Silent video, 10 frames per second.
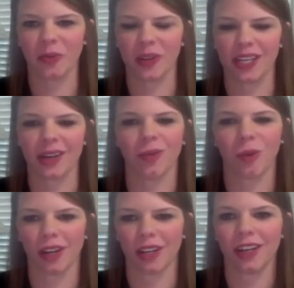we
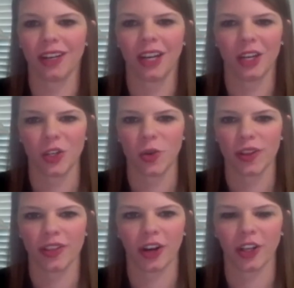awarded you
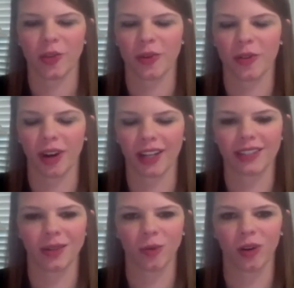with our Human
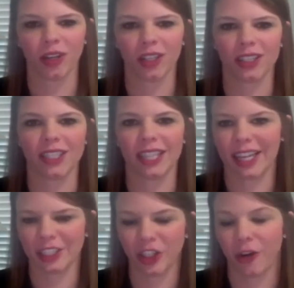Rights Award
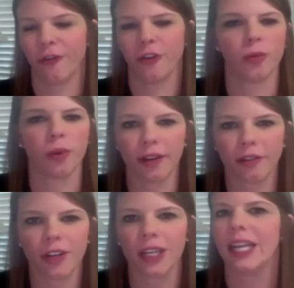last year for your
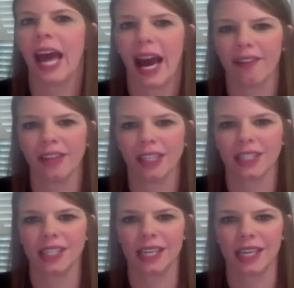bravery and
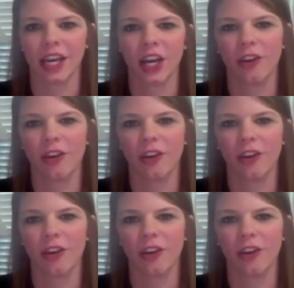advocacy